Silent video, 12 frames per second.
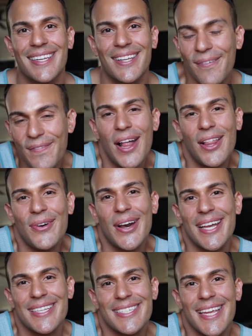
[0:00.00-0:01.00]
go follow
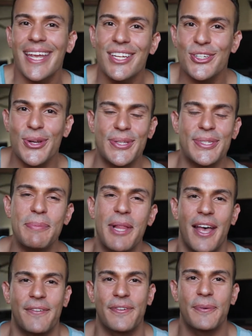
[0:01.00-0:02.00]
us and show us some
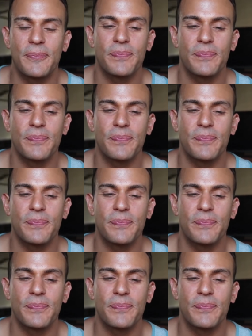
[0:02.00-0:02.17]
love.